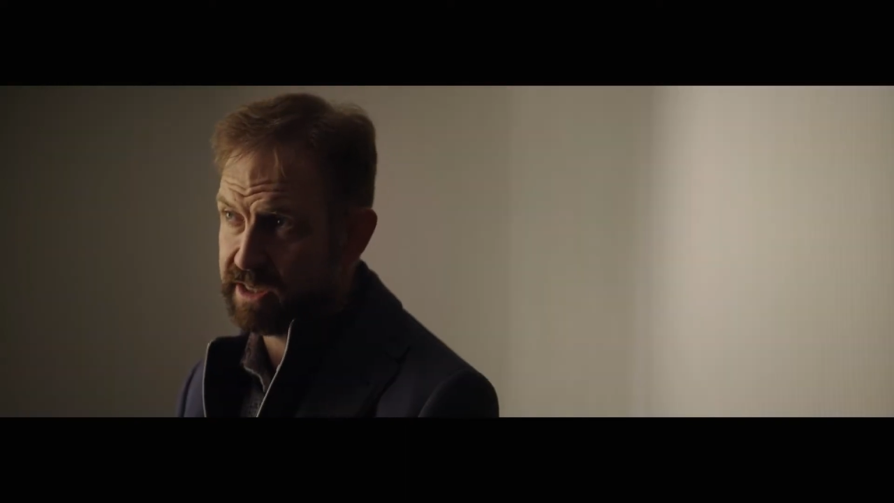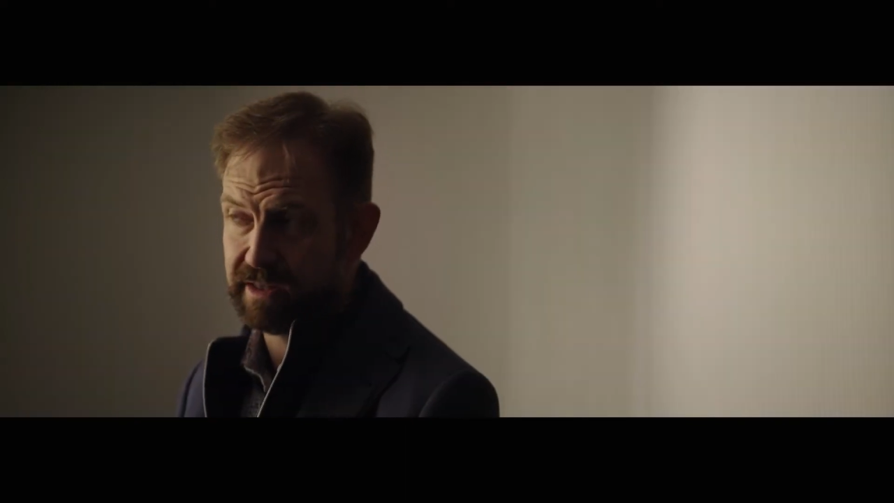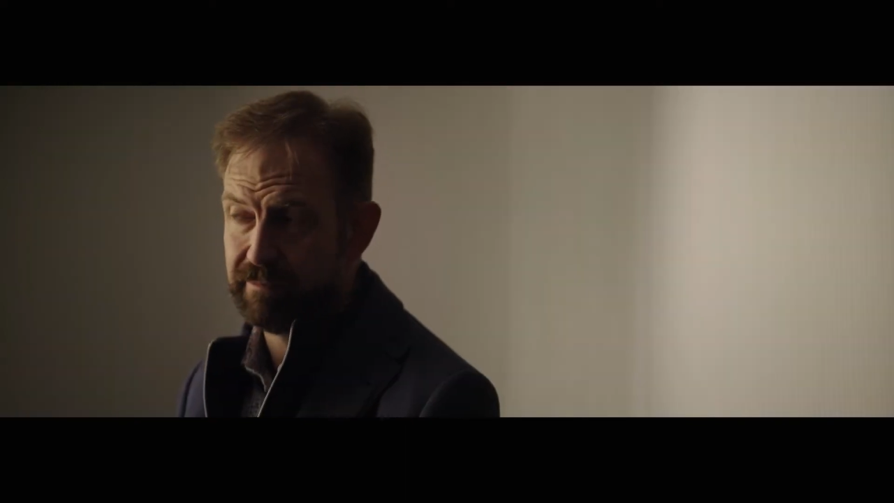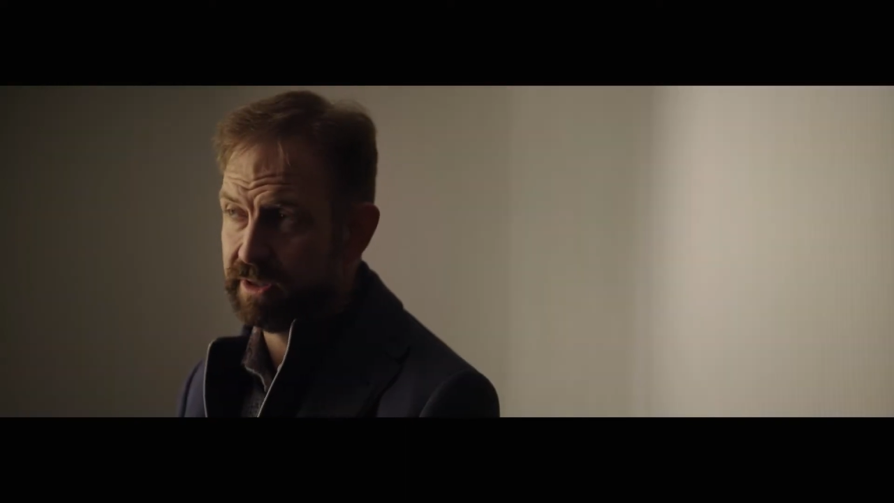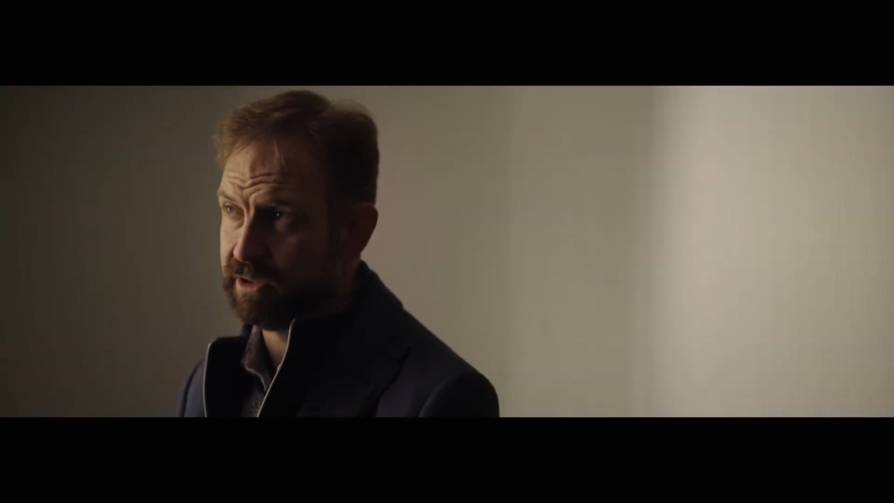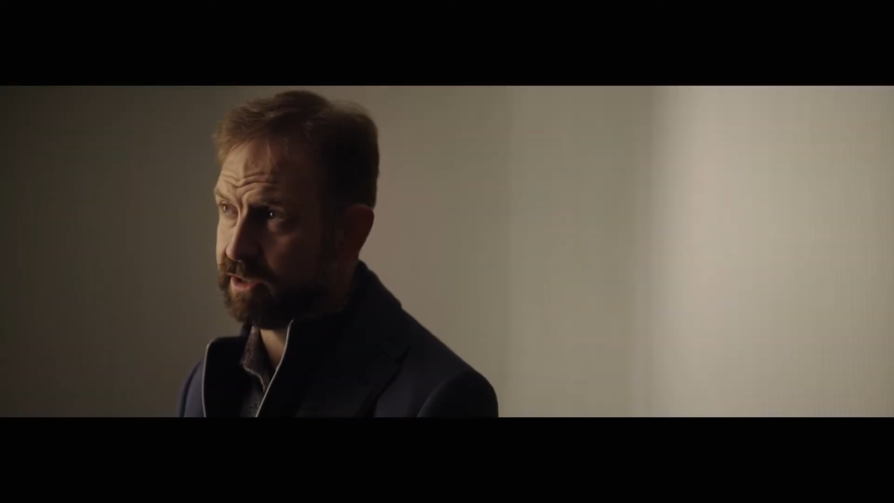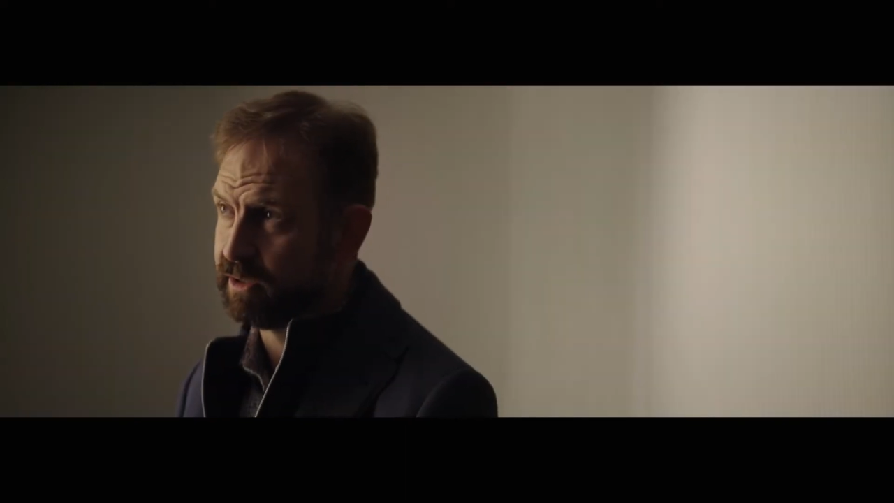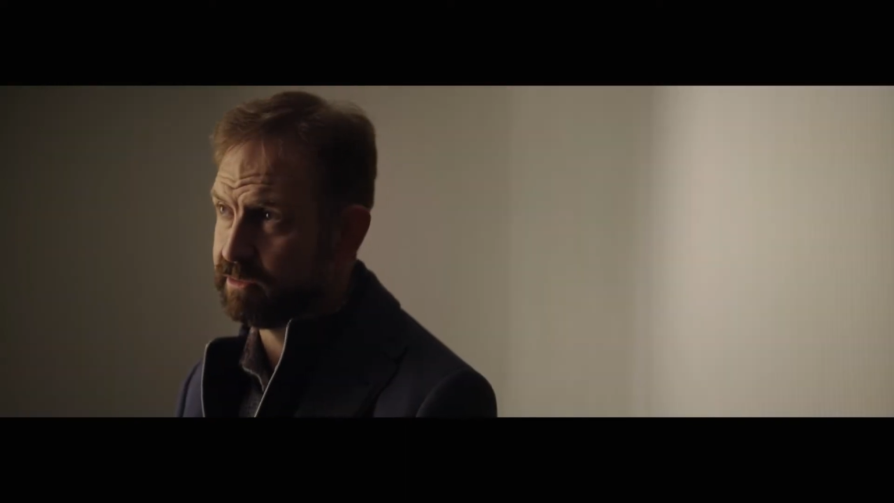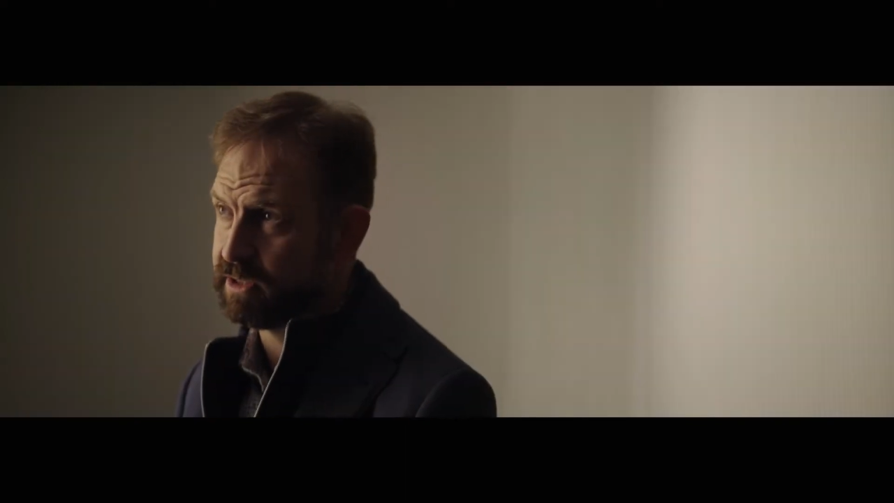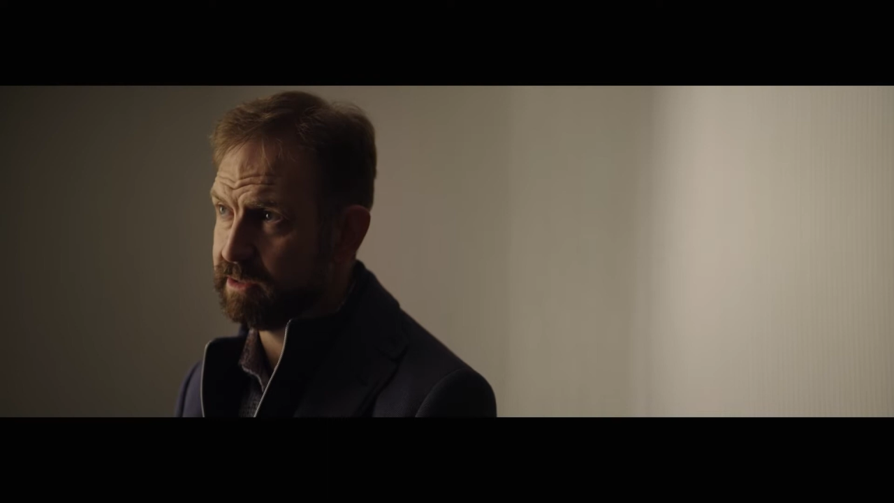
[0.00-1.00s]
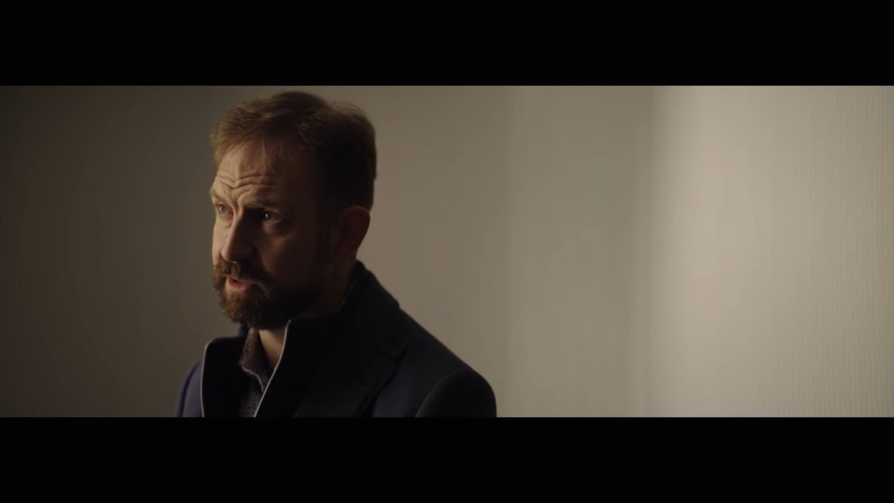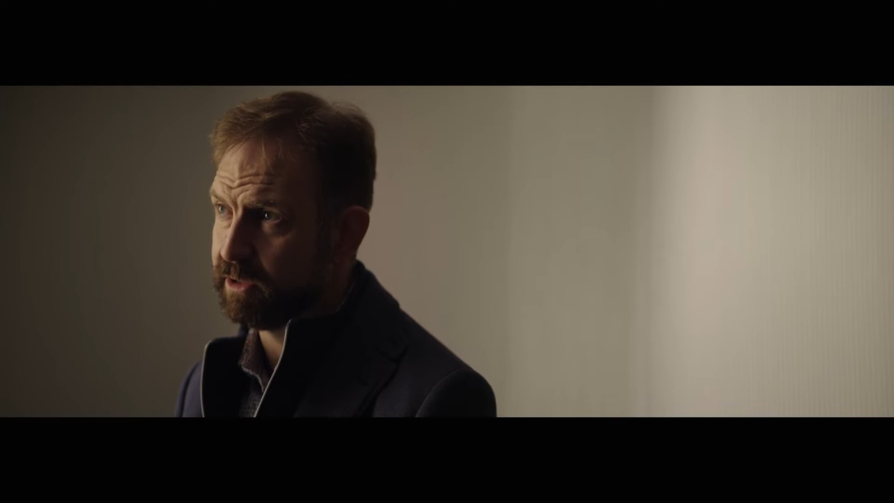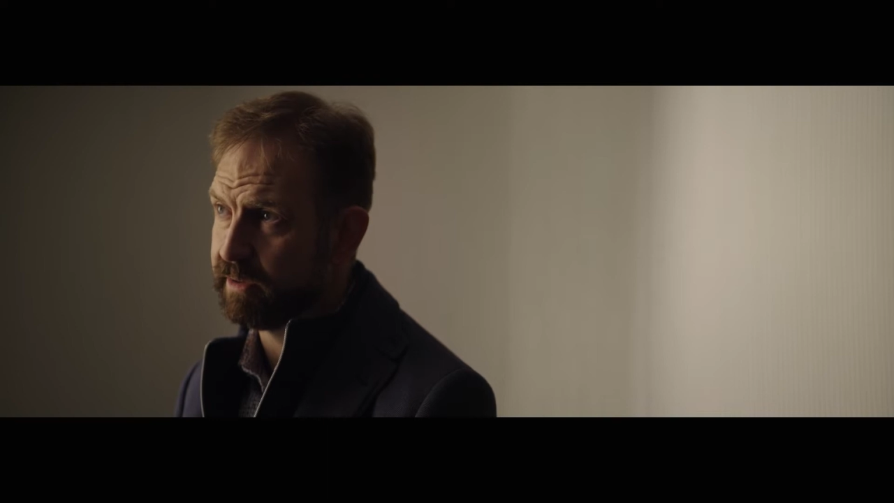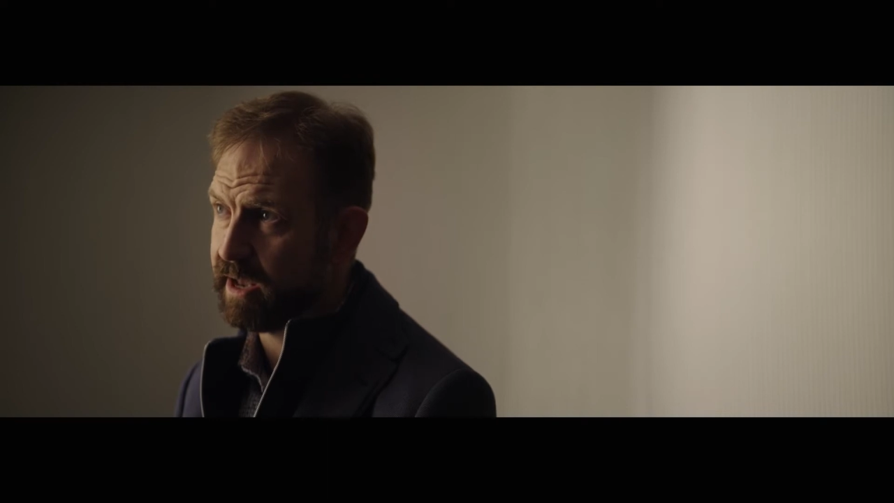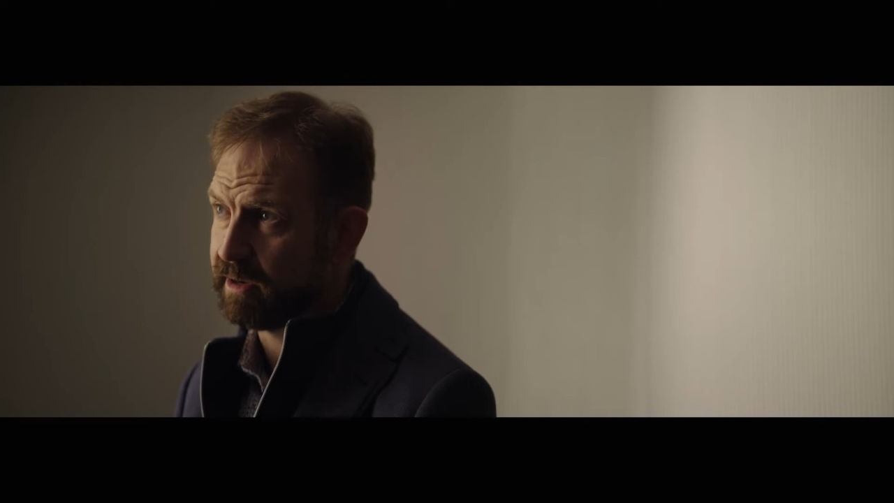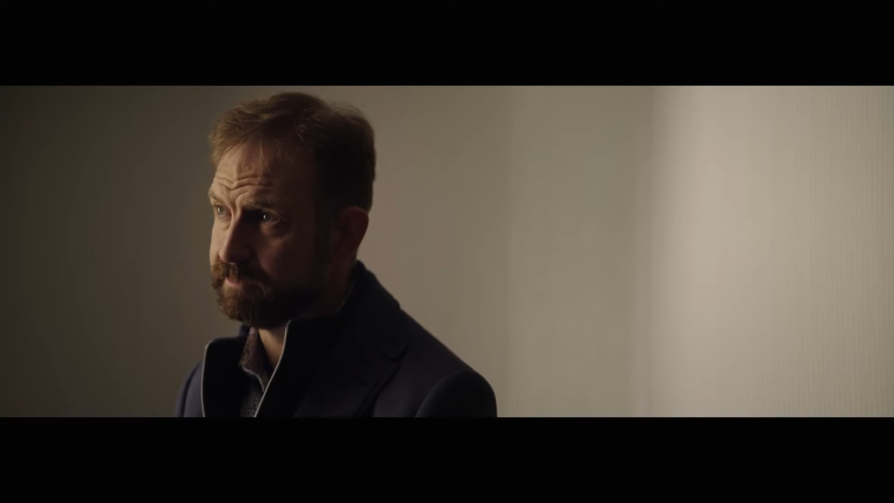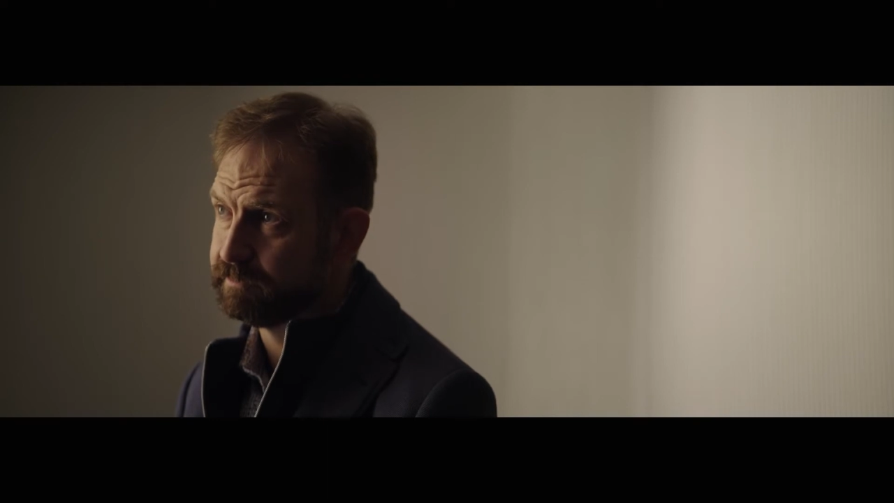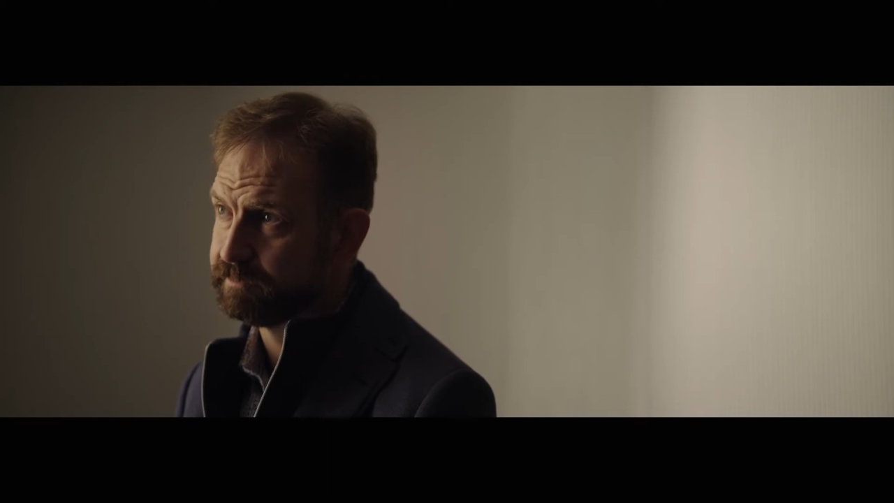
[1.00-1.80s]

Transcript: and then building your own team to go get it.